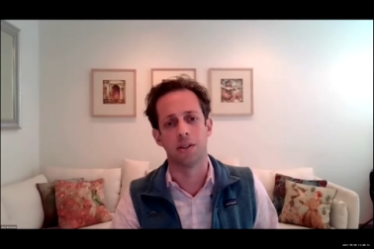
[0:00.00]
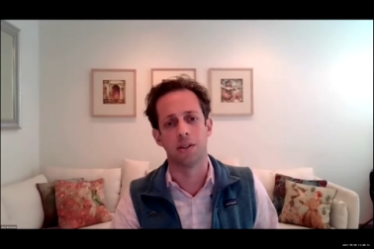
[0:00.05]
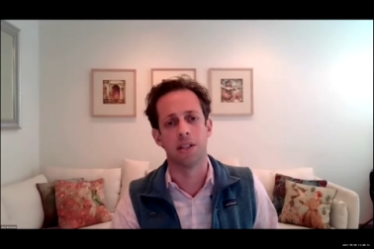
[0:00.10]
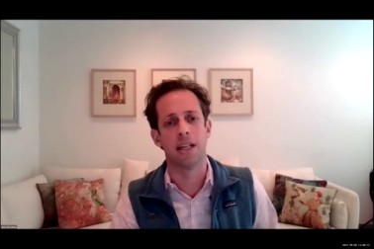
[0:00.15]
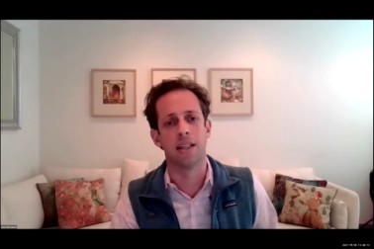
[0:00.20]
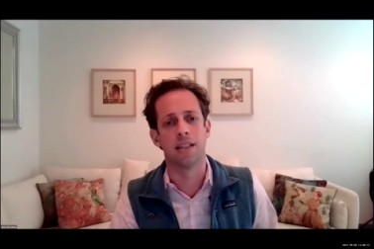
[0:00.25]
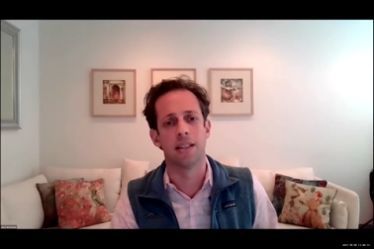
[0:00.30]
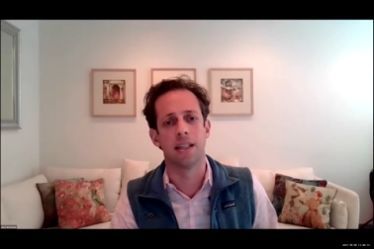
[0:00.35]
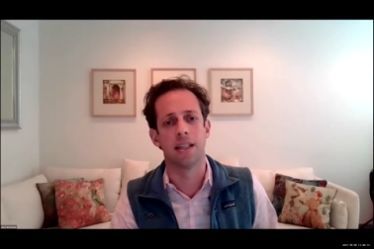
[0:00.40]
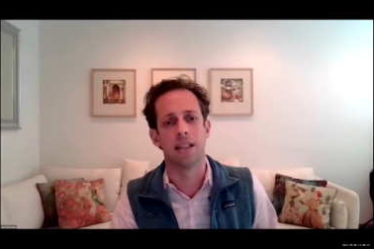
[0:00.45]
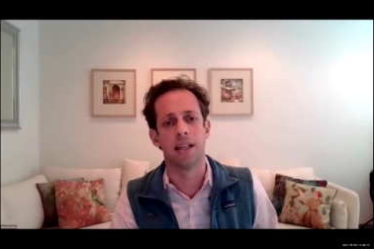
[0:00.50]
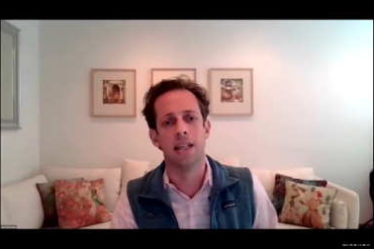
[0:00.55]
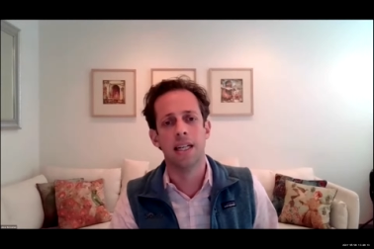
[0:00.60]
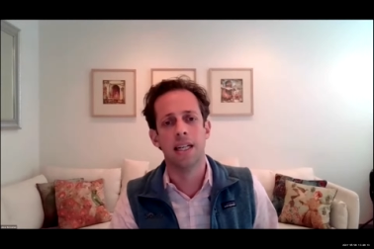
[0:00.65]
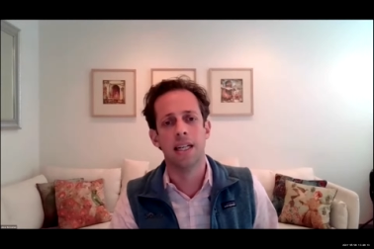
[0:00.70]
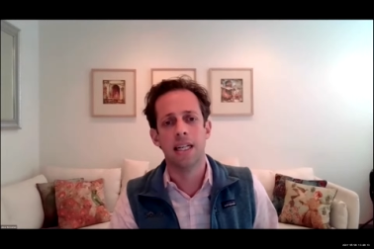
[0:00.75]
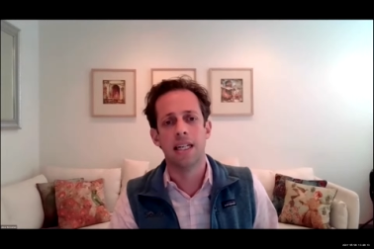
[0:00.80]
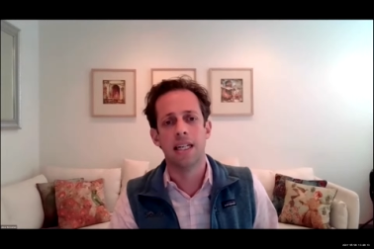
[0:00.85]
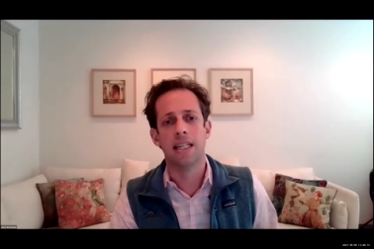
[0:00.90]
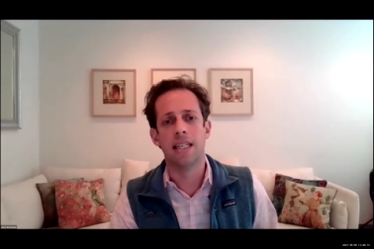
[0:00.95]
that's the
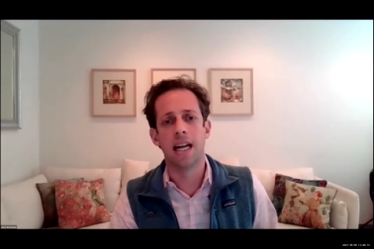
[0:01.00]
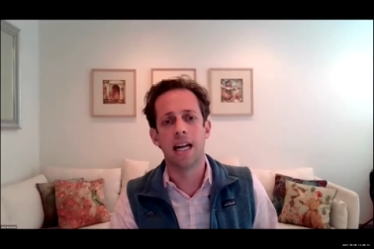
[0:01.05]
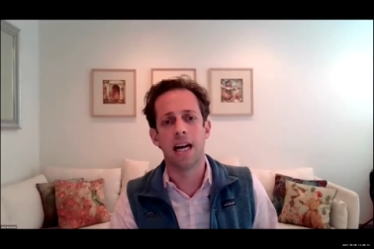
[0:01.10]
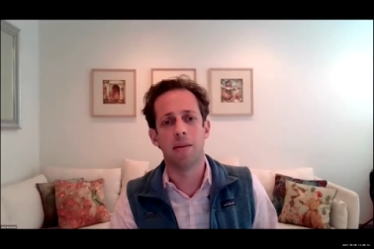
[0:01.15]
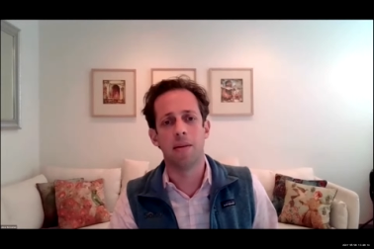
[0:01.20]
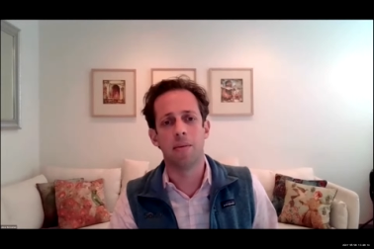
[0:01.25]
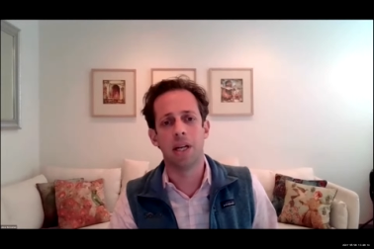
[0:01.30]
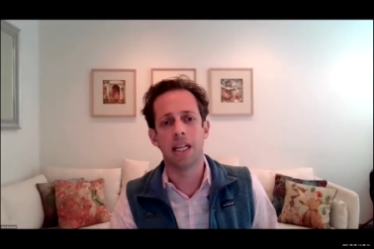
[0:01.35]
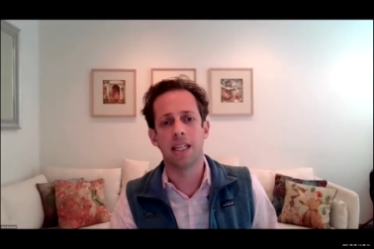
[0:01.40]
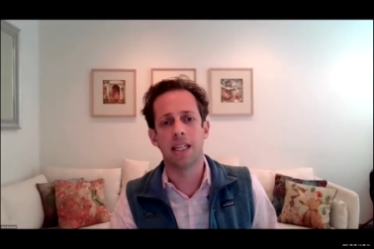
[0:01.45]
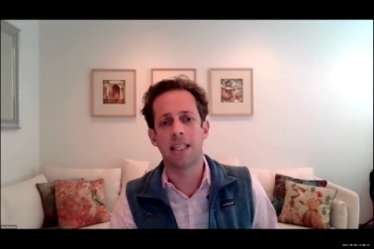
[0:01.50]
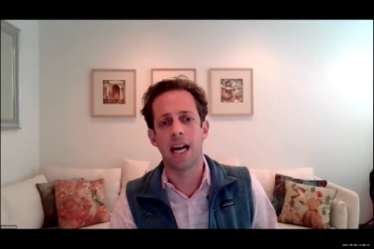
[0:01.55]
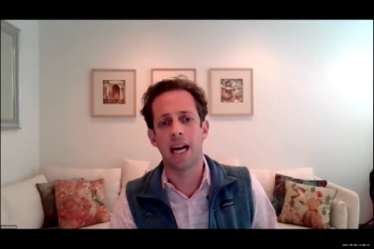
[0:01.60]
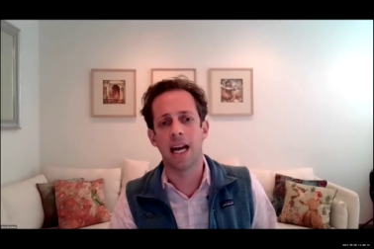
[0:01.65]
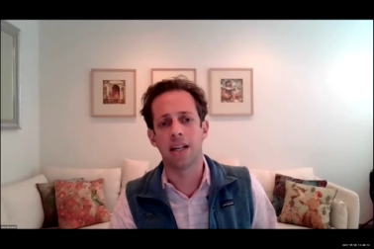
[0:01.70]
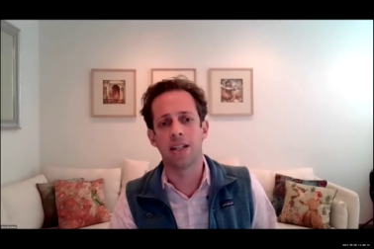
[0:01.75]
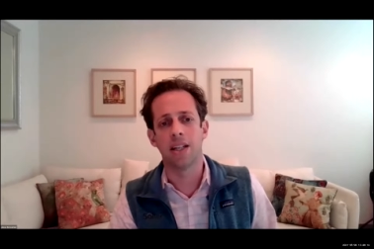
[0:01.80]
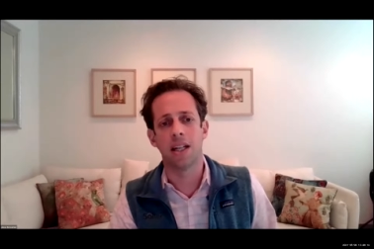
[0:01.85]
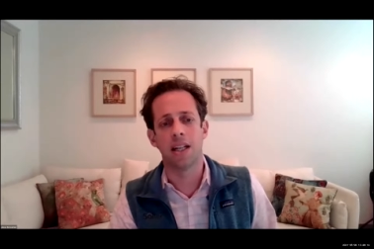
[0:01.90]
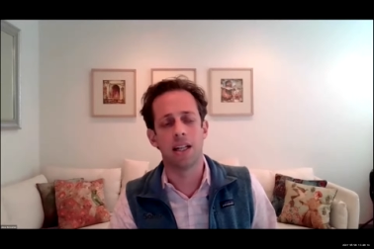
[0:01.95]
dominant
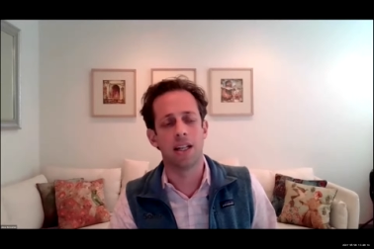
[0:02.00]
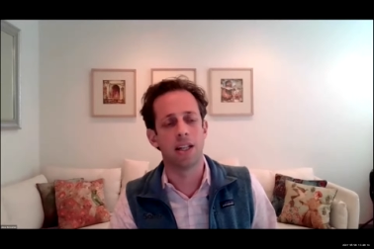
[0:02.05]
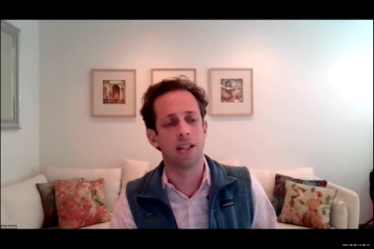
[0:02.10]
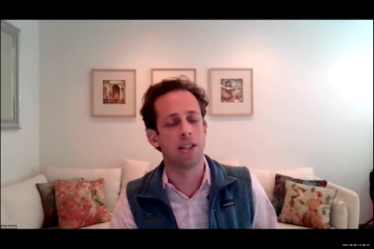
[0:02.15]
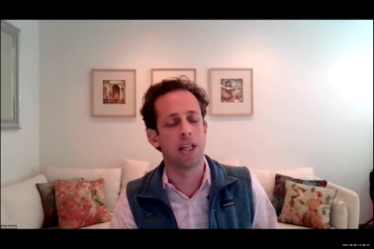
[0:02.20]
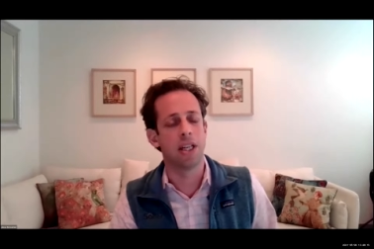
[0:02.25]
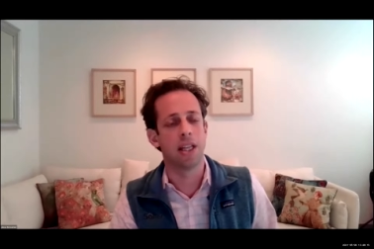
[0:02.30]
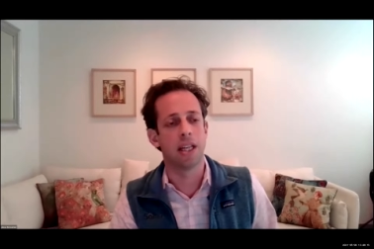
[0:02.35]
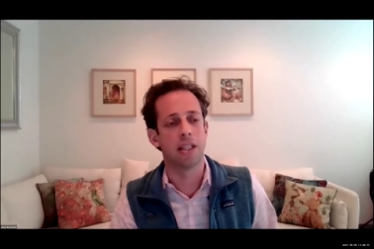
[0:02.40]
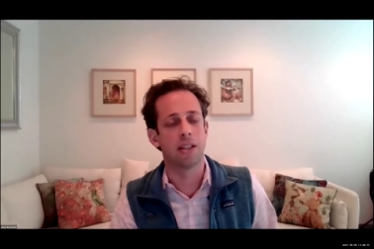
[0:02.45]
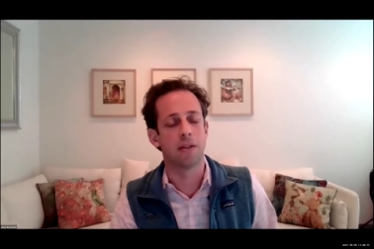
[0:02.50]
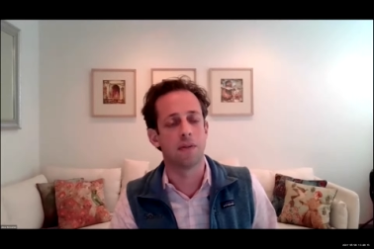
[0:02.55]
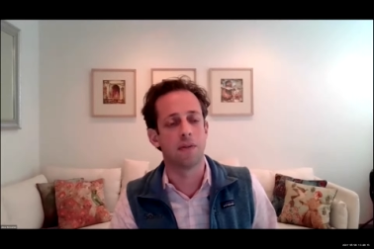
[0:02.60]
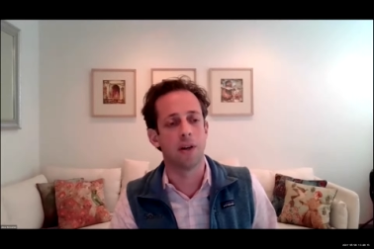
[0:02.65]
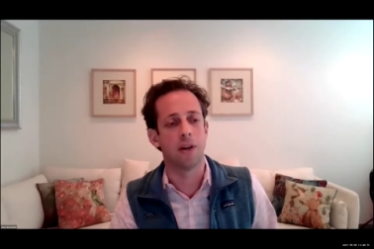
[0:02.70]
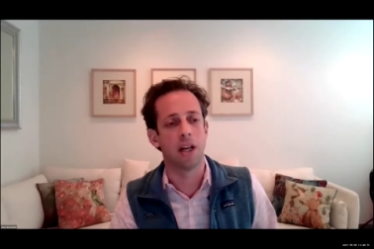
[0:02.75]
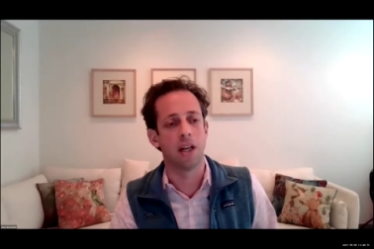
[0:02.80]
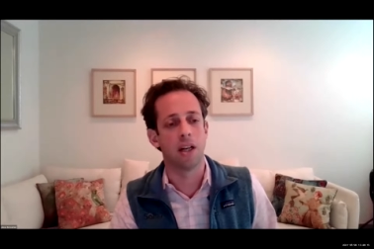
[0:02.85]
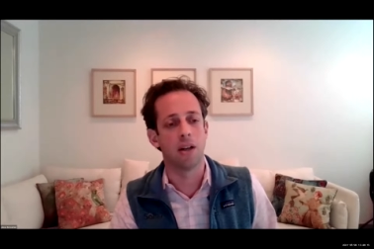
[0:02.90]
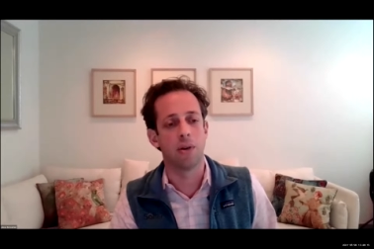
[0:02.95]
technology that's
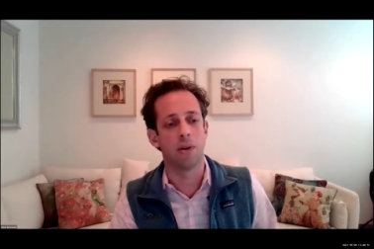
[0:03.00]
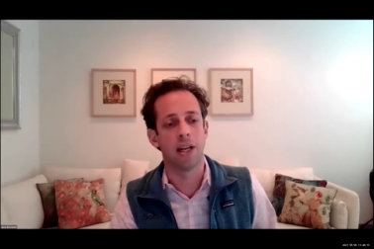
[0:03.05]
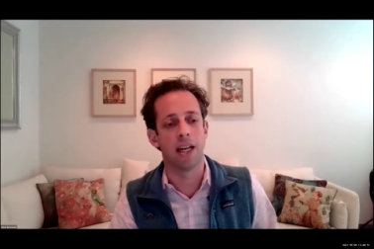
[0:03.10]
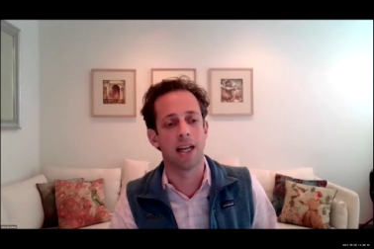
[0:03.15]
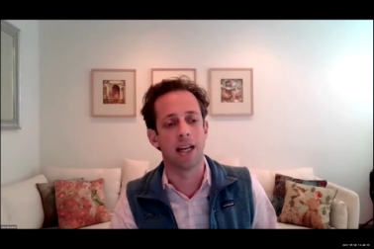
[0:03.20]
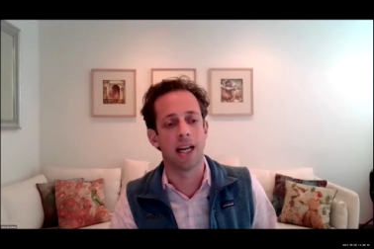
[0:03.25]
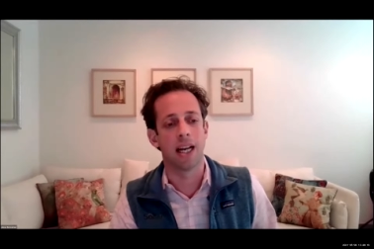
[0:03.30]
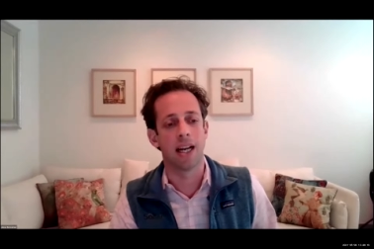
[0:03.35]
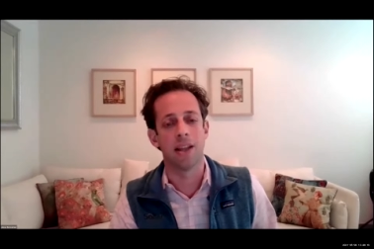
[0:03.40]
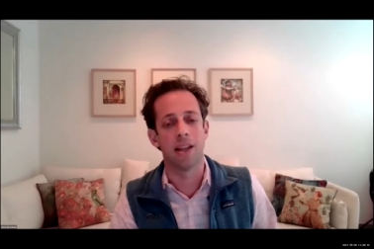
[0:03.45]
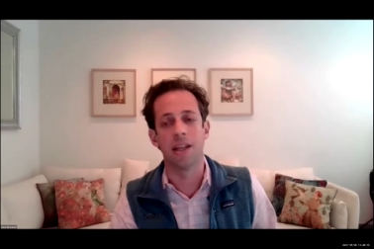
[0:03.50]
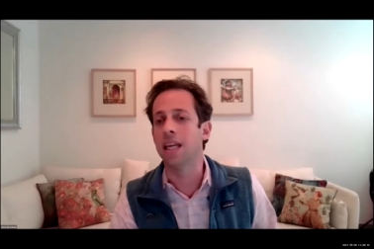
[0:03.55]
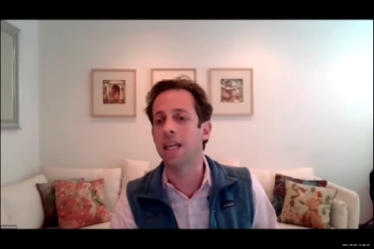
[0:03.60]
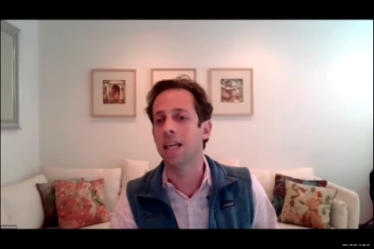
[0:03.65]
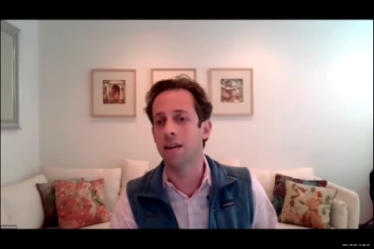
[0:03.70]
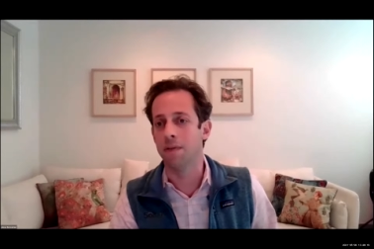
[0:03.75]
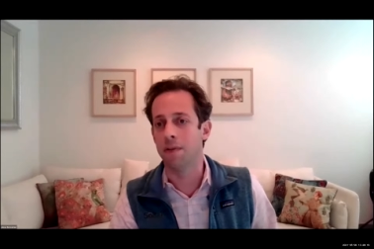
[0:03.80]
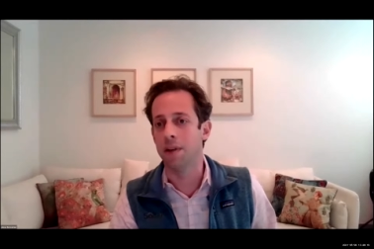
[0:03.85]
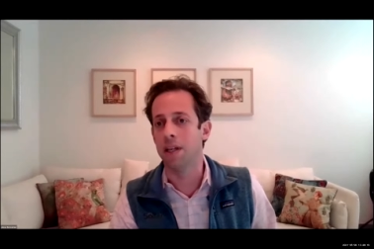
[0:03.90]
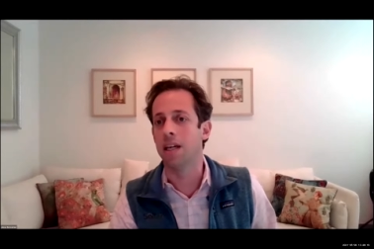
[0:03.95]
following the
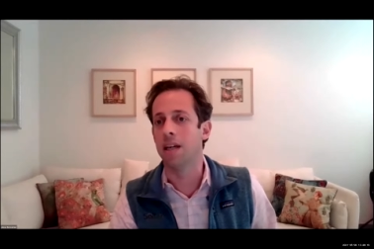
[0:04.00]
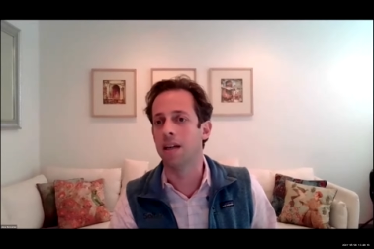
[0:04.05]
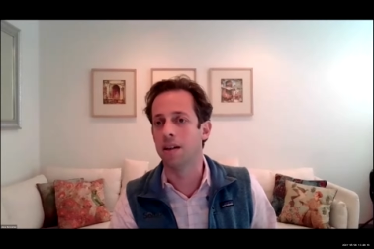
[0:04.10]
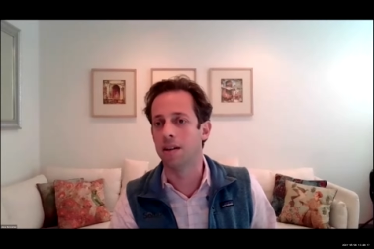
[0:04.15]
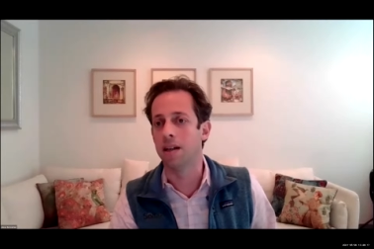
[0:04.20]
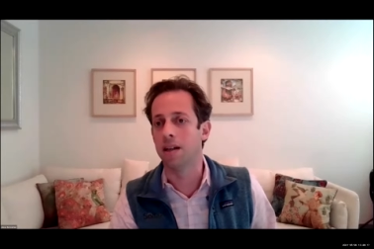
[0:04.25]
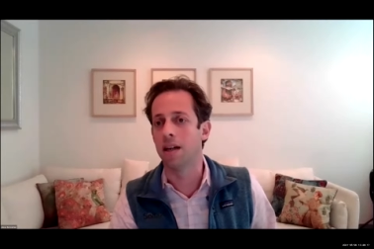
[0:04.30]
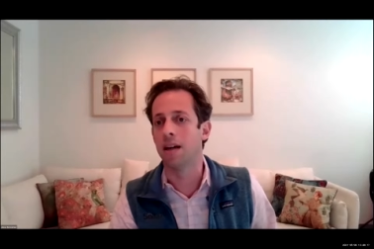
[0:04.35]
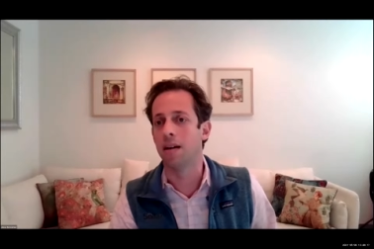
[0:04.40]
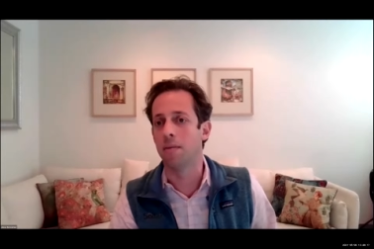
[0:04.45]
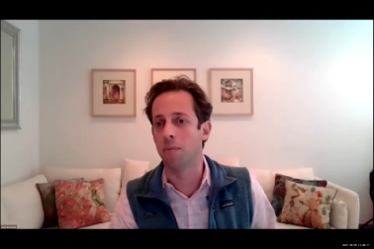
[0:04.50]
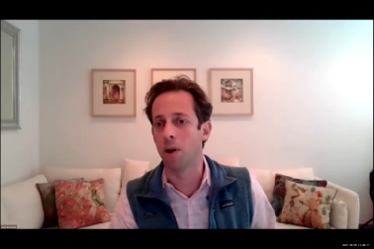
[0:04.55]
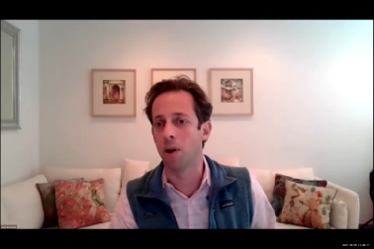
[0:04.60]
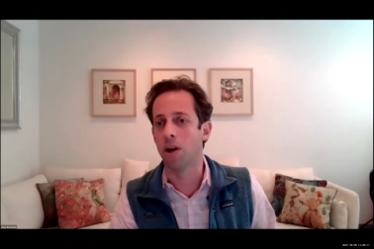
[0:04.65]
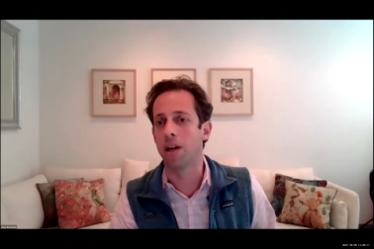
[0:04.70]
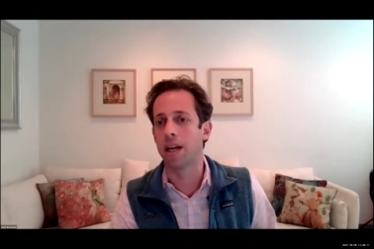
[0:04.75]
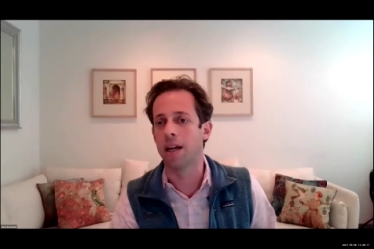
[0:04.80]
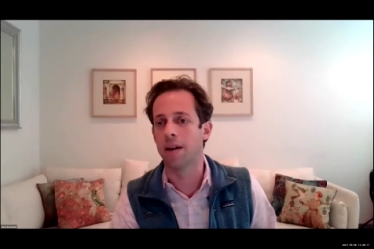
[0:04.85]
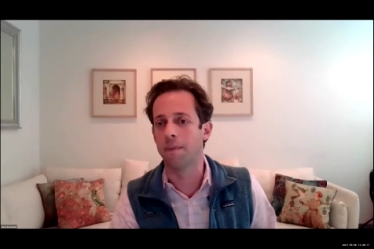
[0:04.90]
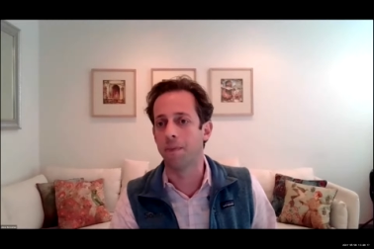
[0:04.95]
EV
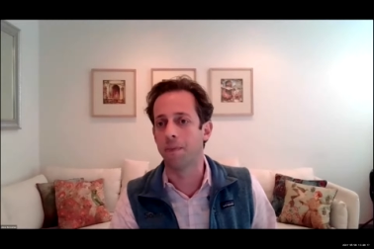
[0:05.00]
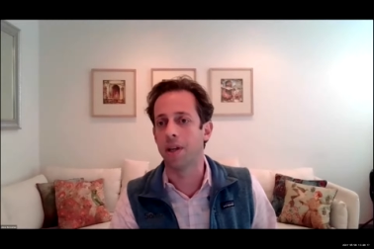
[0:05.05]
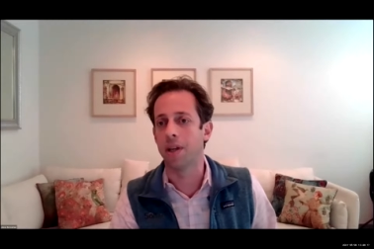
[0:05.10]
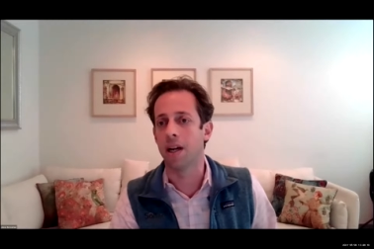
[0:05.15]
market